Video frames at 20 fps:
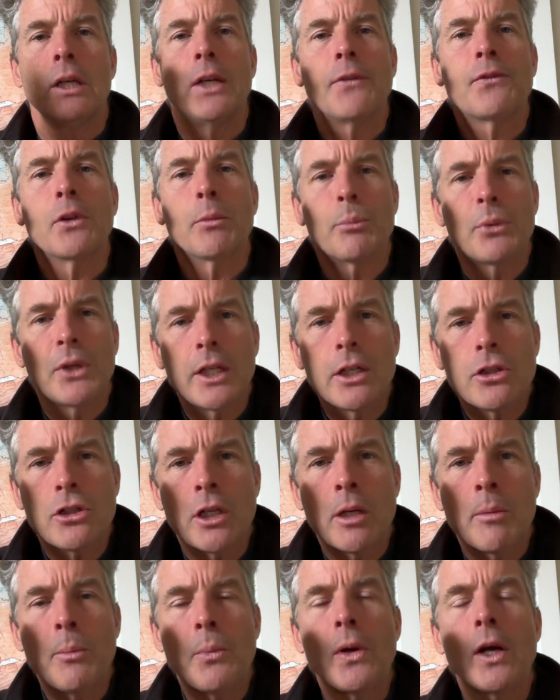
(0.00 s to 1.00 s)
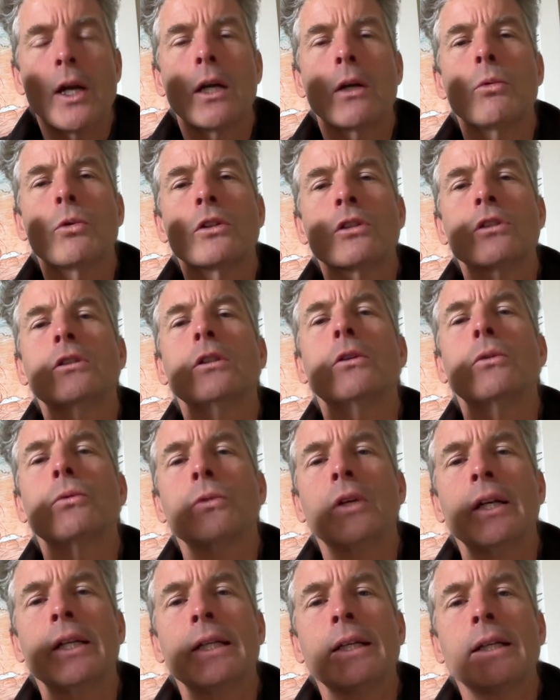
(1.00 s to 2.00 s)
if the British Empire were still
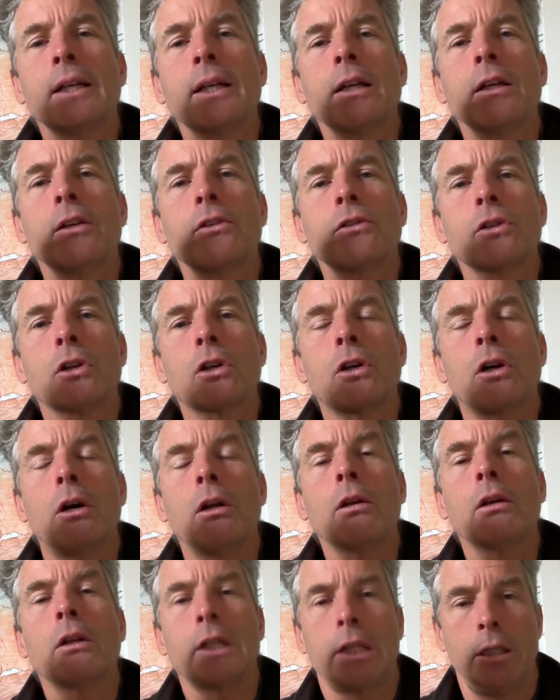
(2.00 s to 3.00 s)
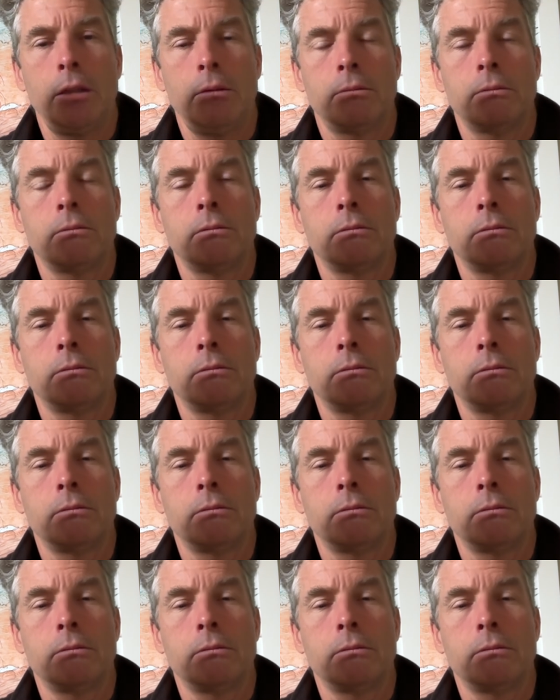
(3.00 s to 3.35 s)
running Canada as a colony?